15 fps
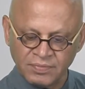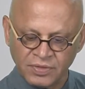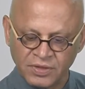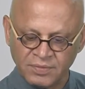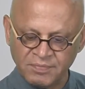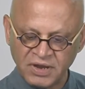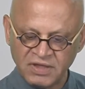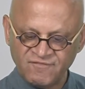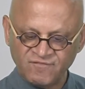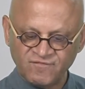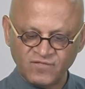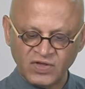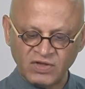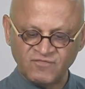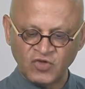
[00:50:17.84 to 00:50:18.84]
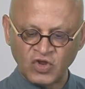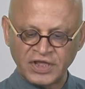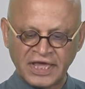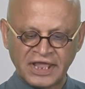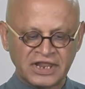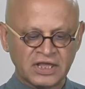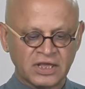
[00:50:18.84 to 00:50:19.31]
The brief
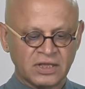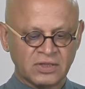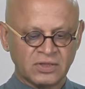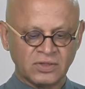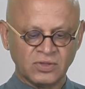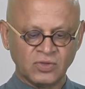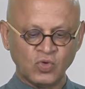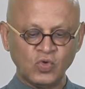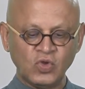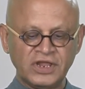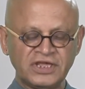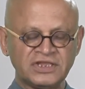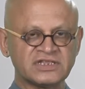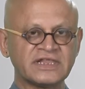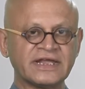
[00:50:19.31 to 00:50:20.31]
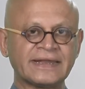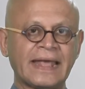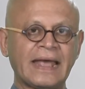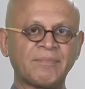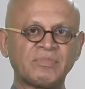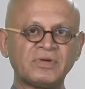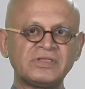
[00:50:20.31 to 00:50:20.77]
volcanic coolings that
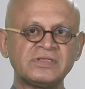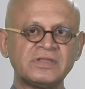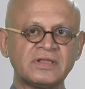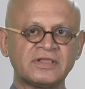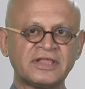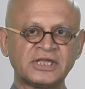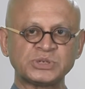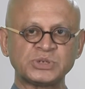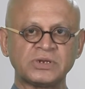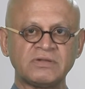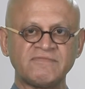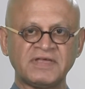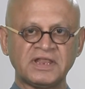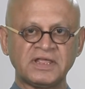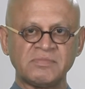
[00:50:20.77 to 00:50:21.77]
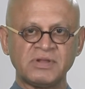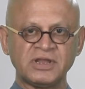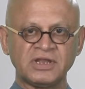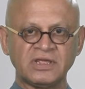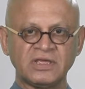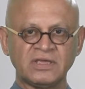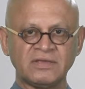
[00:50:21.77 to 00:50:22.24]
happen, natural
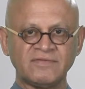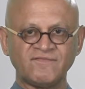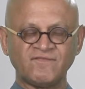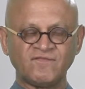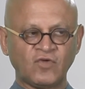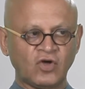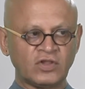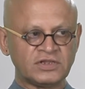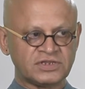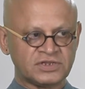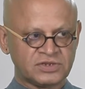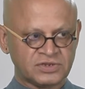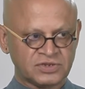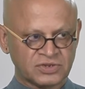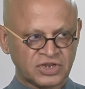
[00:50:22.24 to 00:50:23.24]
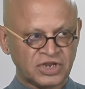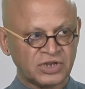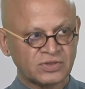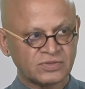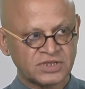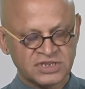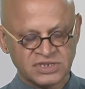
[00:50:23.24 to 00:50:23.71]
variability falls
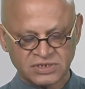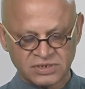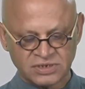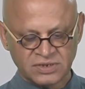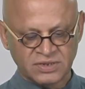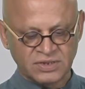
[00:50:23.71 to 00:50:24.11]
into this.